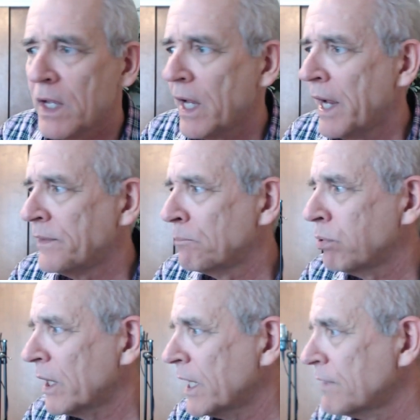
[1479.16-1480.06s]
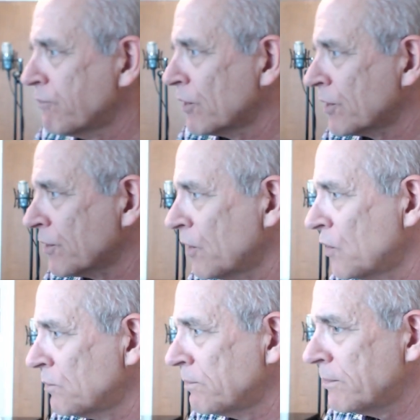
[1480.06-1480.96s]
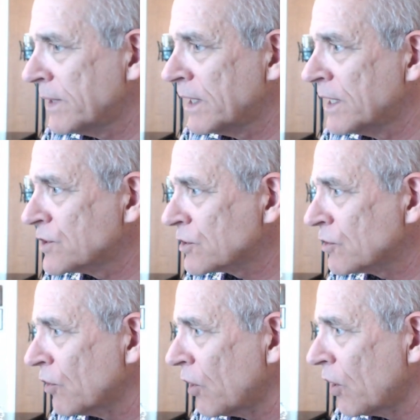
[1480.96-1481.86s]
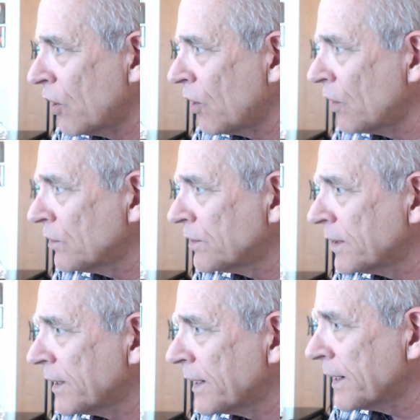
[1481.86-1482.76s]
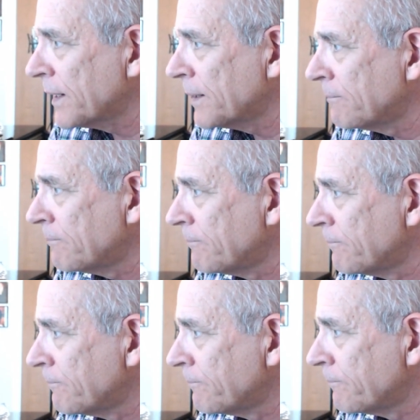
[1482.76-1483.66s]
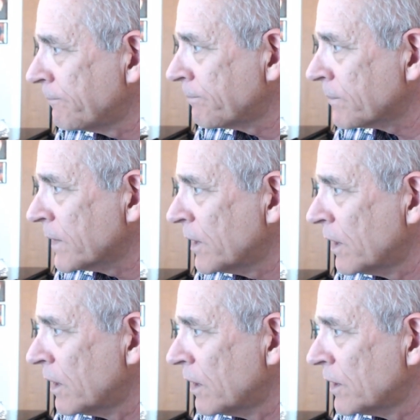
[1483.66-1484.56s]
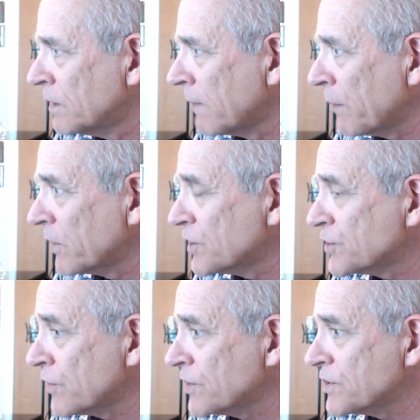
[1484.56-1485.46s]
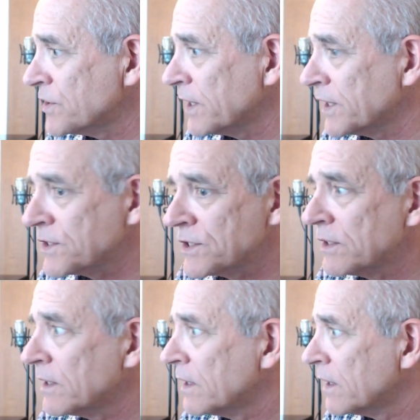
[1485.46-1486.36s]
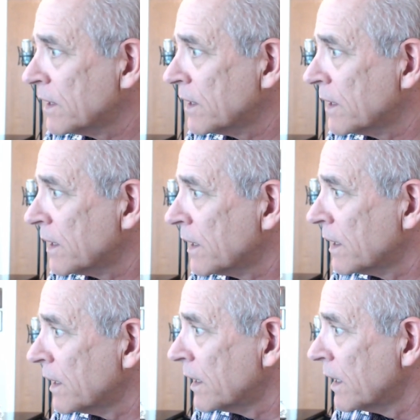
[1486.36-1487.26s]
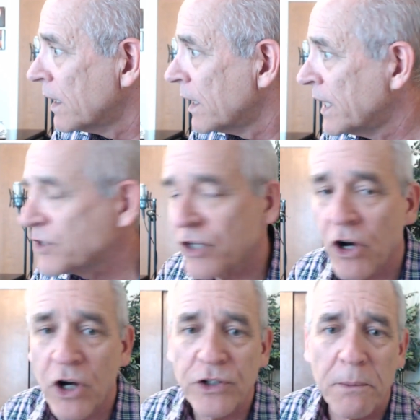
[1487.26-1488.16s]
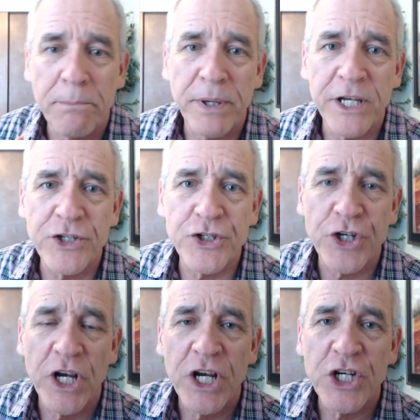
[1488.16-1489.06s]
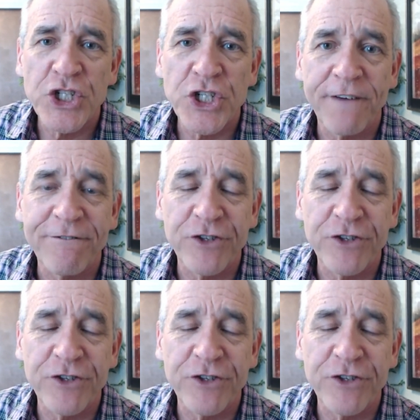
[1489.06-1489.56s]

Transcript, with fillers: and the plug-in for Chrome is called. Um, you might want to search this. It's called pitch shifter.